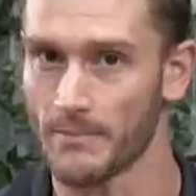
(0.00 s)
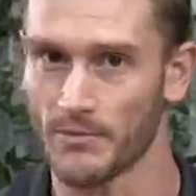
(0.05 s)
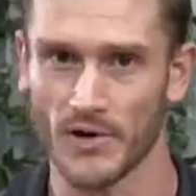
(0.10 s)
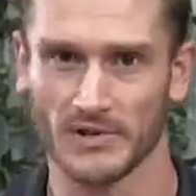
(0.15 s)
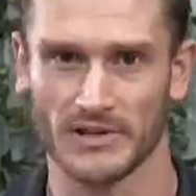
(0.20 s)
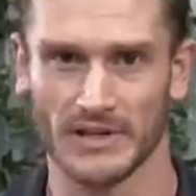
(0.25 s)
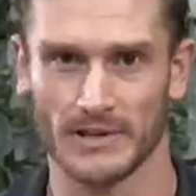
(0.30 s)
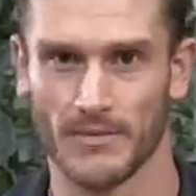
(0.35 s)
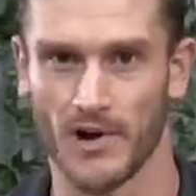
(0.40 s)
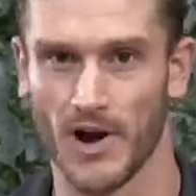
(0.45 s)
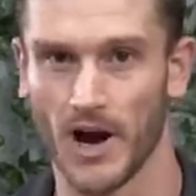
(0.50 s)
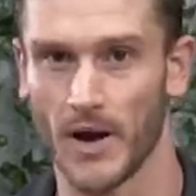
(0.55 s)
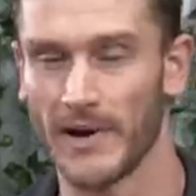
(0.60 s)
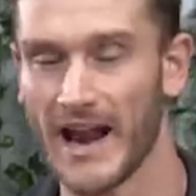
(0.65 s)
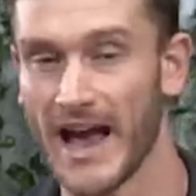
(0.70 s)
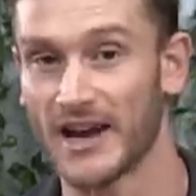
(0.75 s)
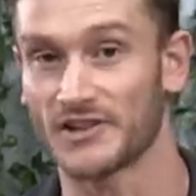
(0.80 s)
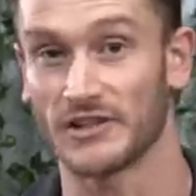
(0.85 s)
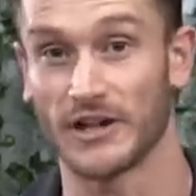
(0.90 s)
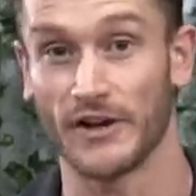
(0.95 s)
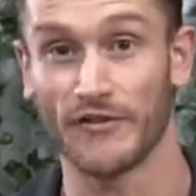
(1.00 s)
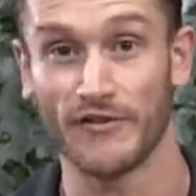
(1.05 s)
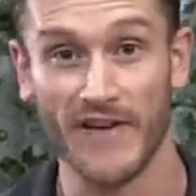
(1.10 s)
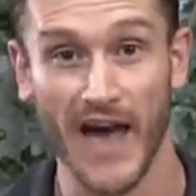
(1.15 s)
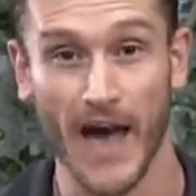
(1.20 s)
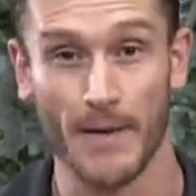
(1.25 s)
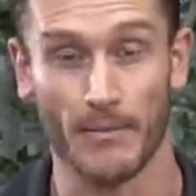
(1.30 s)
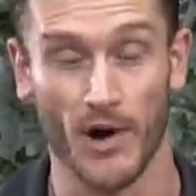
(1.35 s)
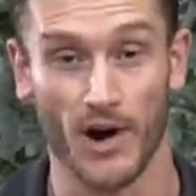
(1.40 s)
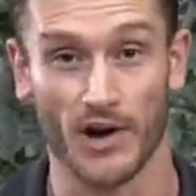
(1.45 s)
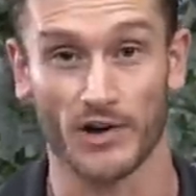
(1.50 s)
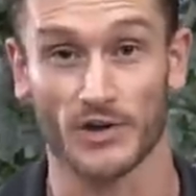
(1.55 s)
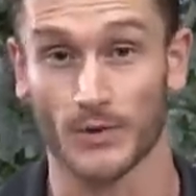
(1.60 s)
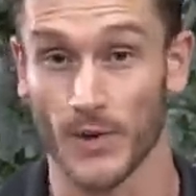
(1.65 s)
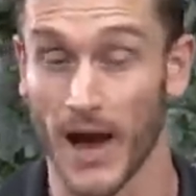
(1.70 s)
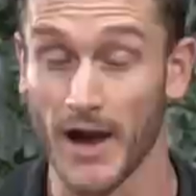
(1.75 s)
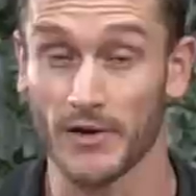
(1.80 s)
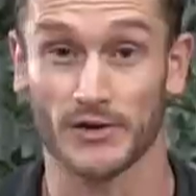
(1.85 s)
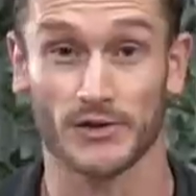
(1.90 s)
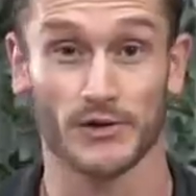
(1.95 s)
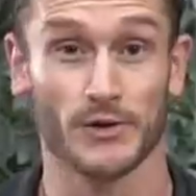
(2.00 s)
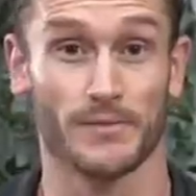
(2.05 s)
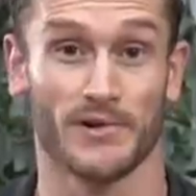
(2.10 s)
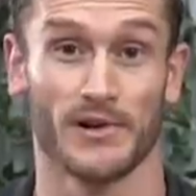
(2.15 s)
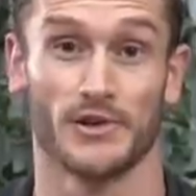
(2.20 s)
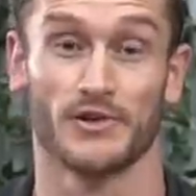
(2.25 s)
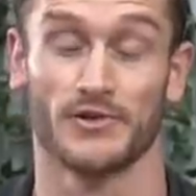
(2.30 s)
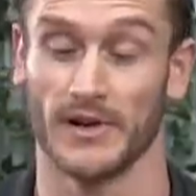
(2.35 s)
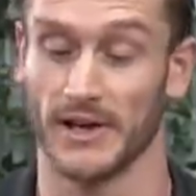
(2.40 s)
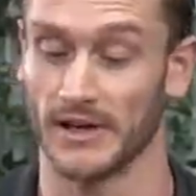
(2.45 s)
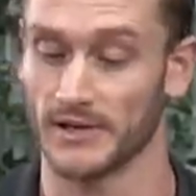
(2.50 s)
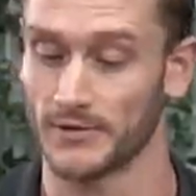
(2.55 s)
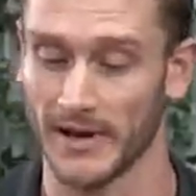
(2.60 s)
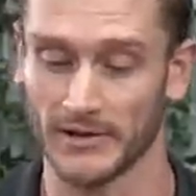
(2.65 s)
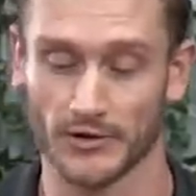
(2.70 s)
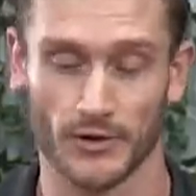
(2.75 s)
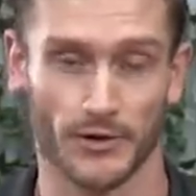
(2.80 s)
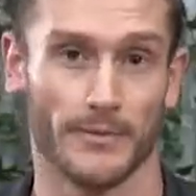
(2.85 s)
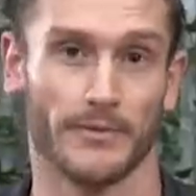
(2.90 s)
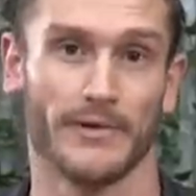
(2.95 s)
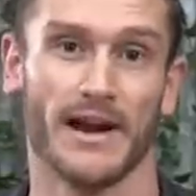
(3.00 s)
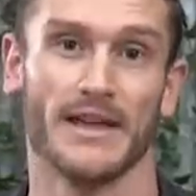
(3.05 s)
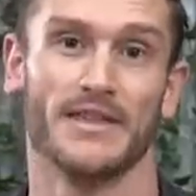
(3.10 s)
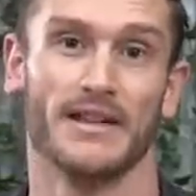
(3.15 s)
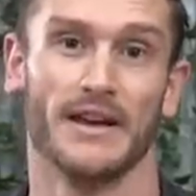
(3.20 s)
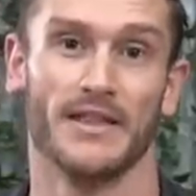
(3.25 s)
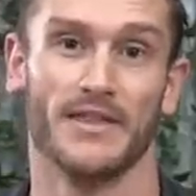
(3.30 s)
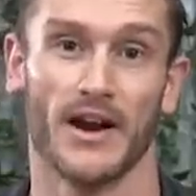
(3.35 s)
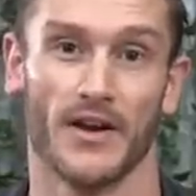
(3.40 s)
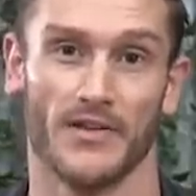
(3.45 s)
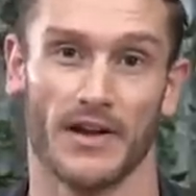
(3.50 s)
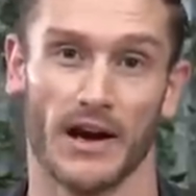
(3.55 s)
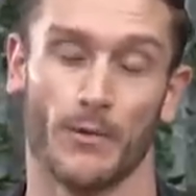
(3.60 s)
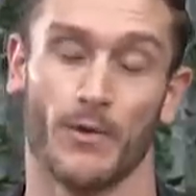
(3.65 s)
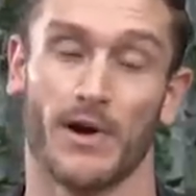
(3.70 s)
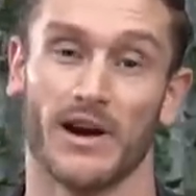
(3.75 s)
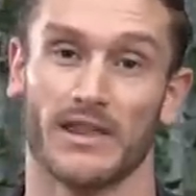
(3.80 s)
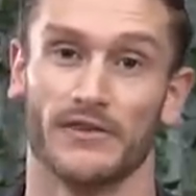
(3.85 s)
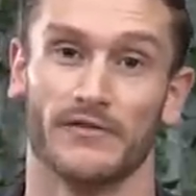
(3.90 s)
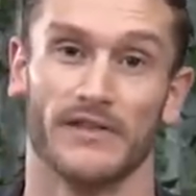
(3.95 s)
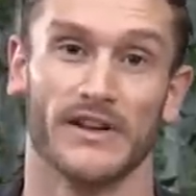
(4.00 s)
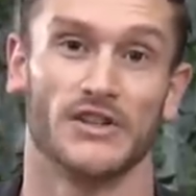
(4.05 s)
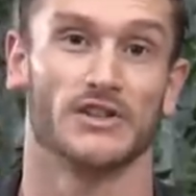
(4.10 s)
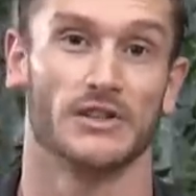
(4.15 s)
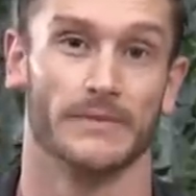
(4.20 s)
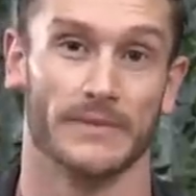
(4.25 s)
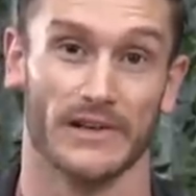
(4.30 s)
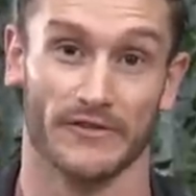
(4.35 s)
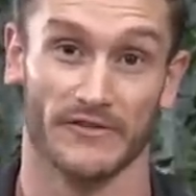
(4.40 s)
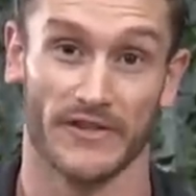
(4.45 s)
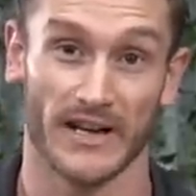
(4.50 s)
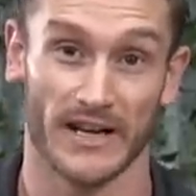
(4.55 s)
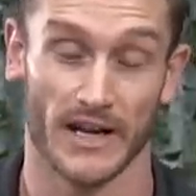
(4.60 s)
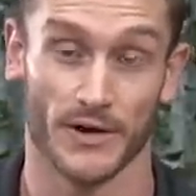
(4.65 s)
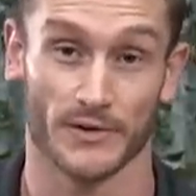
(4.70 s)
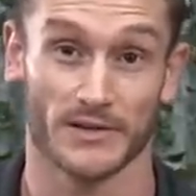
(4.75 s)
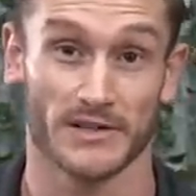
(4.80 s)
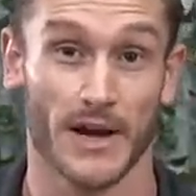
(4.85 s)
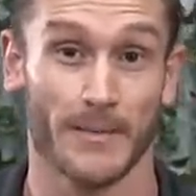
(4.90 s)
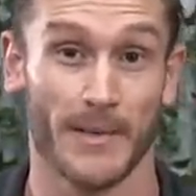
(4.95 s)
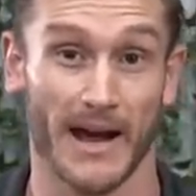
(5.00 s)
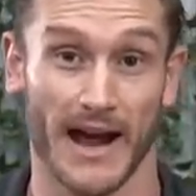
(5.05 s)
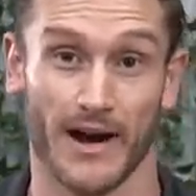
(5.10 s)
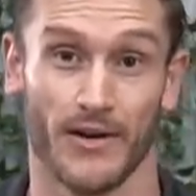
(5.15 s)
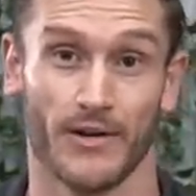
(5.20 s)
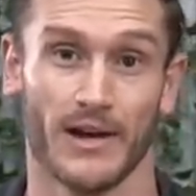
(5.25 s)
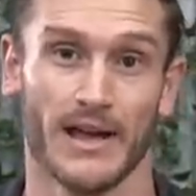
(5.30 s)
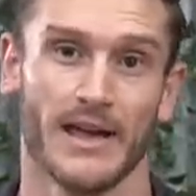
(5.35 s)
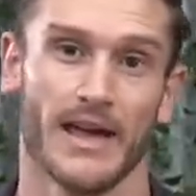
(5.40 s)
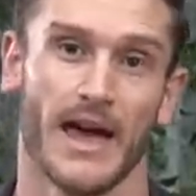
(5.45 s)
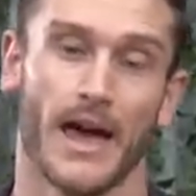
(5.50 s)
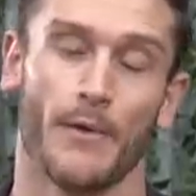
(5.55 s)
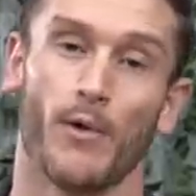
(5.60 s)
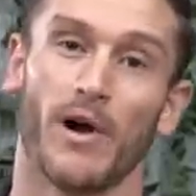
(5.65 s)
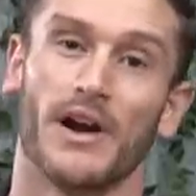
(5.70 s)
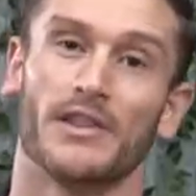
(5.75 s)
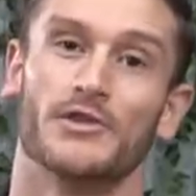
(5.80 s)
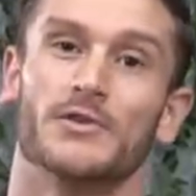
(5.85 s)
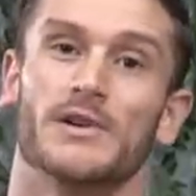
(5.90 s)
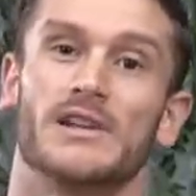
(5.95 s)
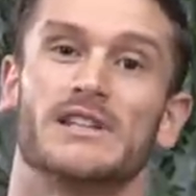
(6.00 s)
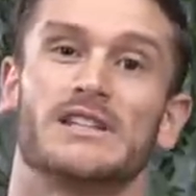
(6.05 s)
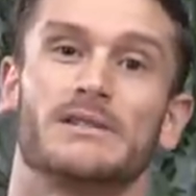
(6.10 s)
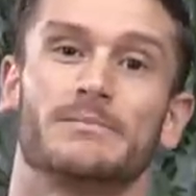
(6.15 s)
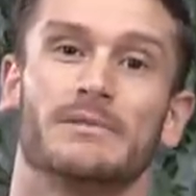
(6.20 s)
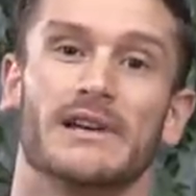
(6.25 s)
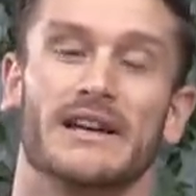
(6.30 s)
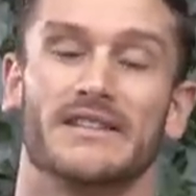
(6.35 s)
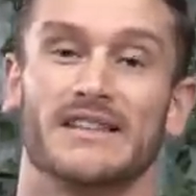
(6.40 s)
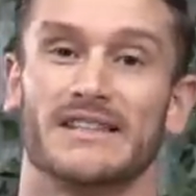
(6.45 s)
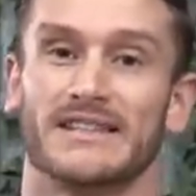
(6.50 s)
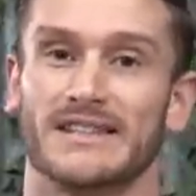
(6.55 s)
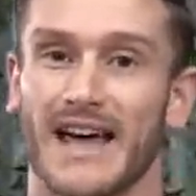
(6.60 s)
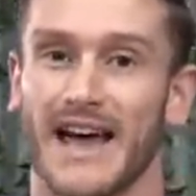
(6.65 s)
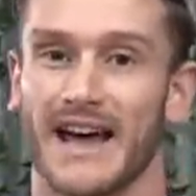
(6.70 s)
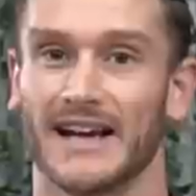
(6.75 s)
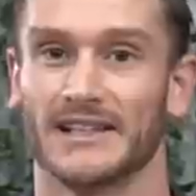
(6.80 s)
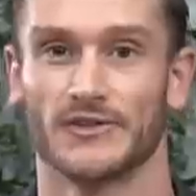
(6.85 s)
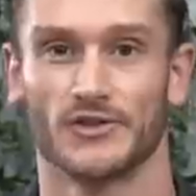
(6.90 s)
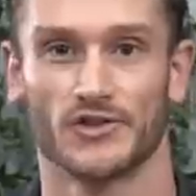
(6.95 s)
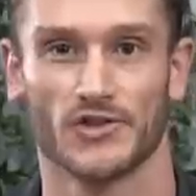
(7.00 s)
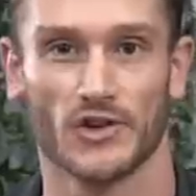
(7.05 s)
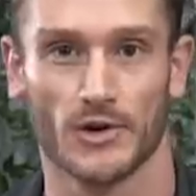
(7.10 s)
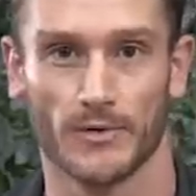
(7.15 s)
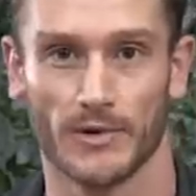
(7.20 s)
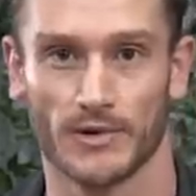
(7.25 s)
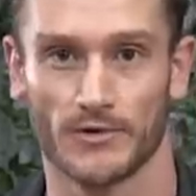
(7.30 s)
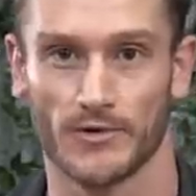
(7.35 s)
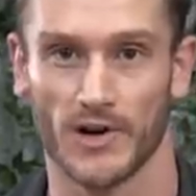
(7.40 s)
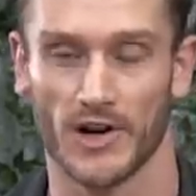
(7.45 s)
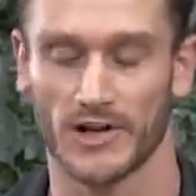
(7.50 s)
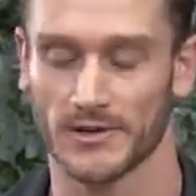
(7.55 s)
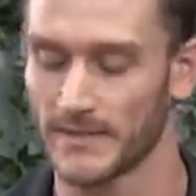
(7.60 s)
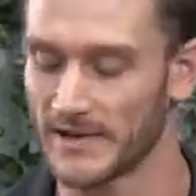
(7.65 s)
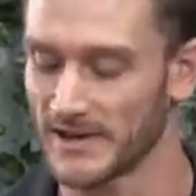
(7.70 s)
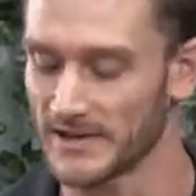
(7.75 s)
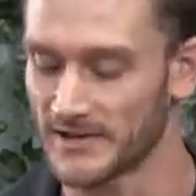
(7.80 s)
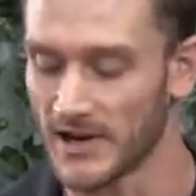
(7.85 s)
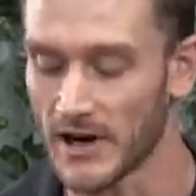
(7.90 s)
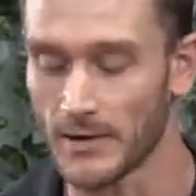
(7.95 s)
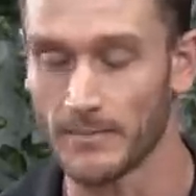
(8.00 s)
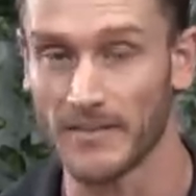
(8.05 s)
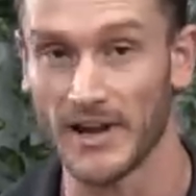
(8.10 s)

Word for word: a protein bar, but actually a fat bar. So I was super intrigued. So I told them right then and there that I wanted to feature them in a video somehow and wanted to explain the science of sugar withdrawals because their